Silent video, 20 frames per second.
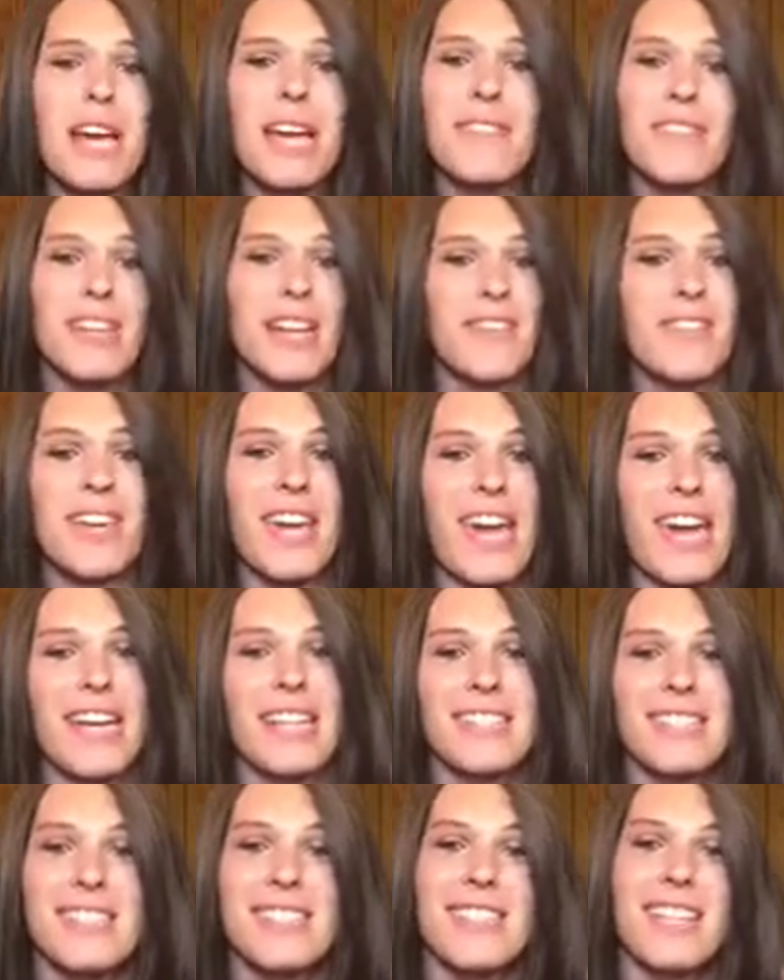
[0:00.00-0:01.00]
life and have
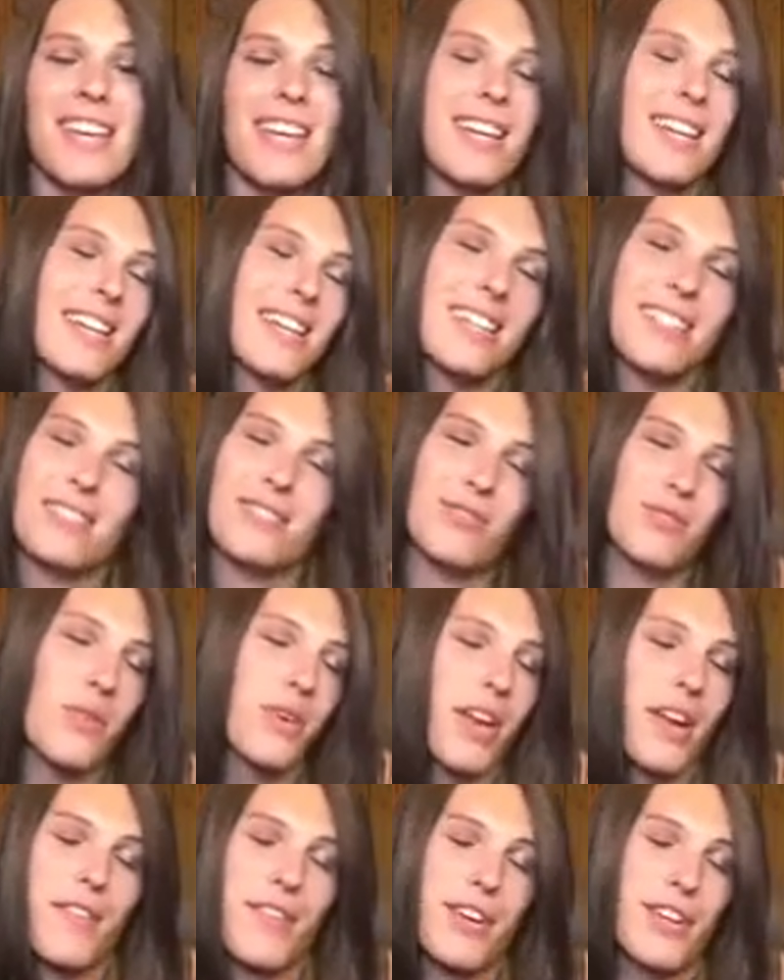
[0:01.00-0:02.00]
cats. Like,
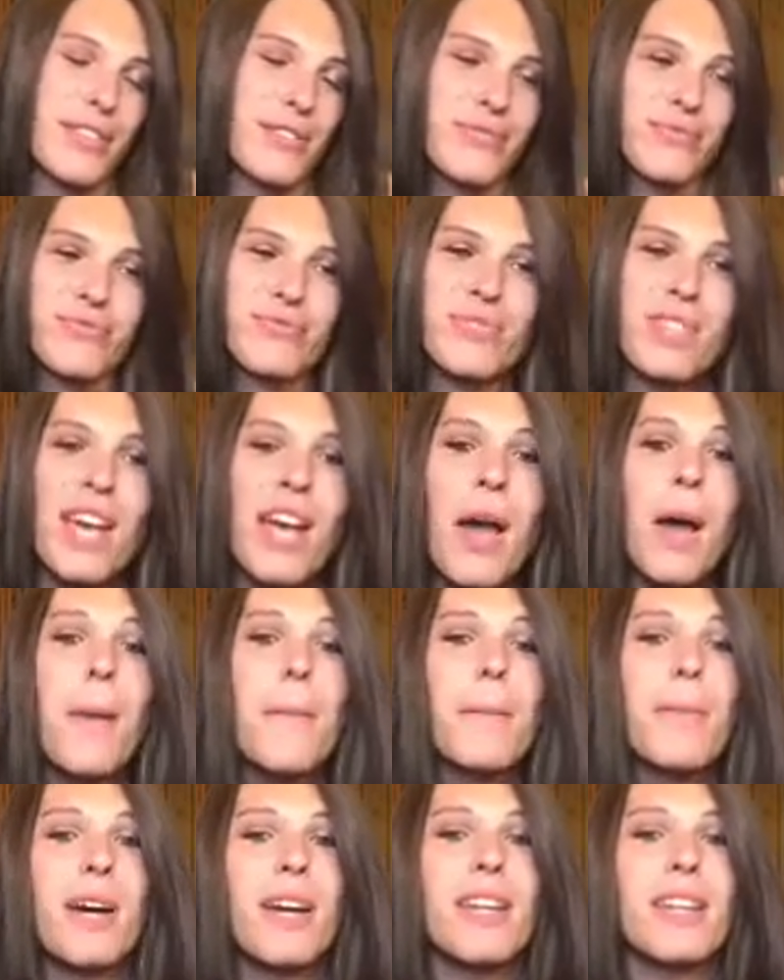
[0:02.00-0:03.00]
whatever.
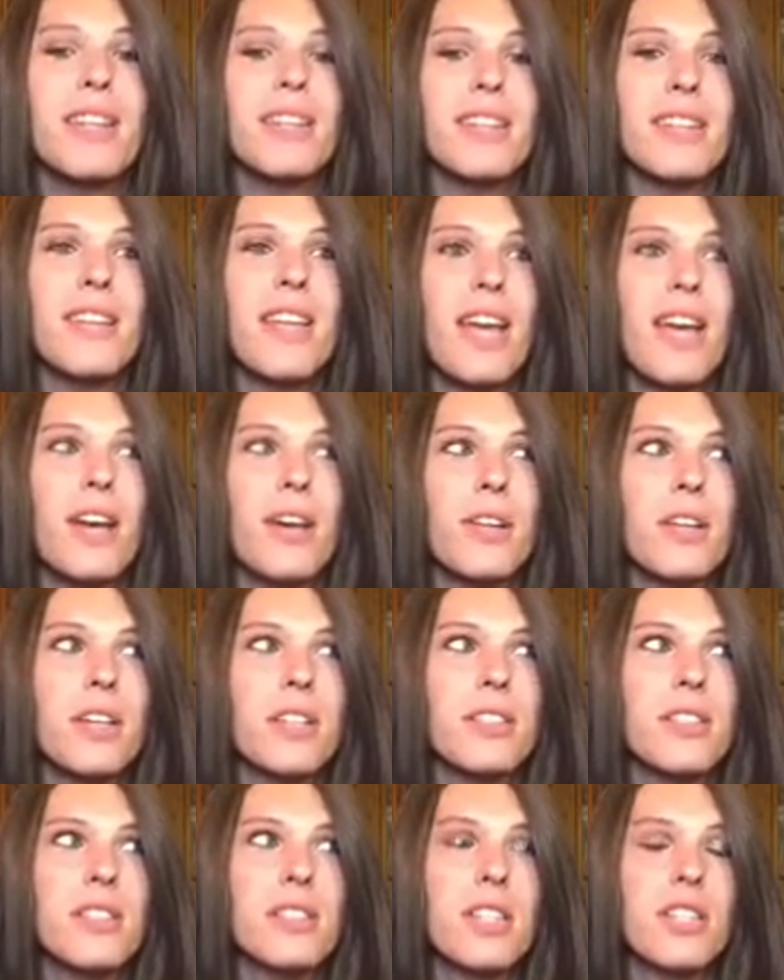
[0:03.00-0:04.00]
But now,
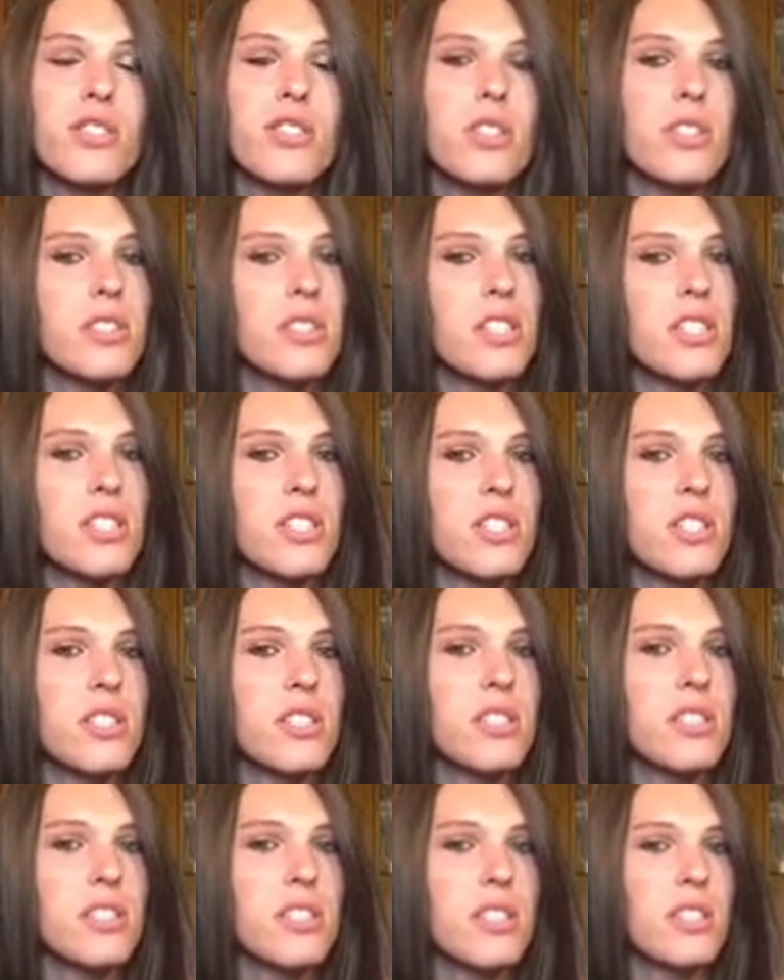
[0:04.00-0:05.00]
like, since I
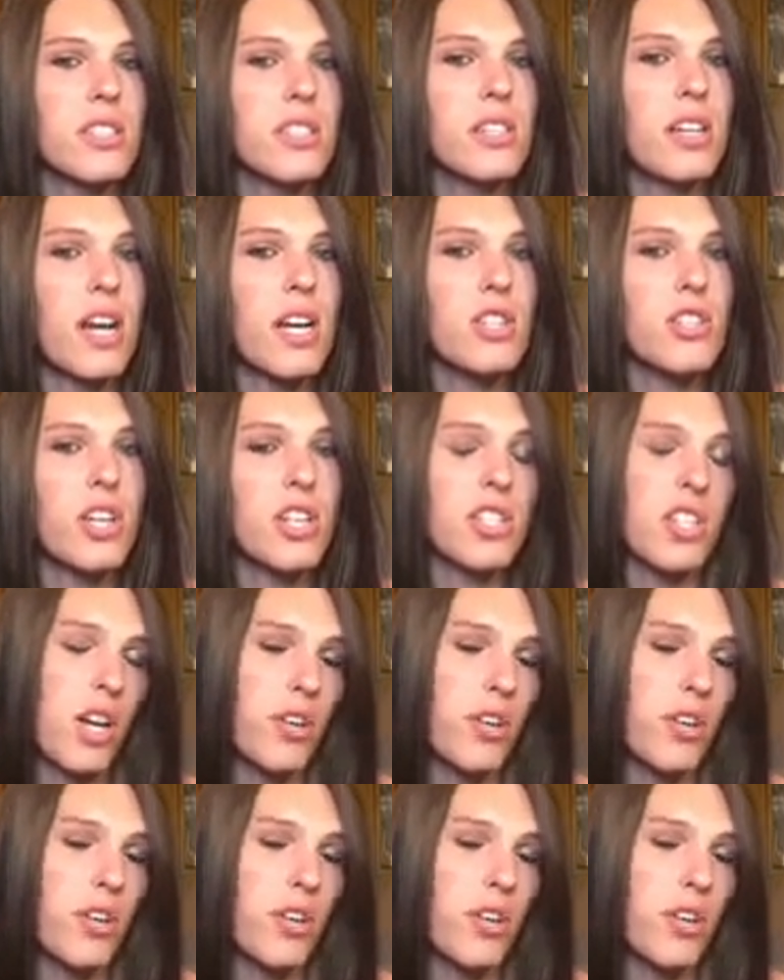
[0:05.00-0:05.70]
transitioned, gotta try to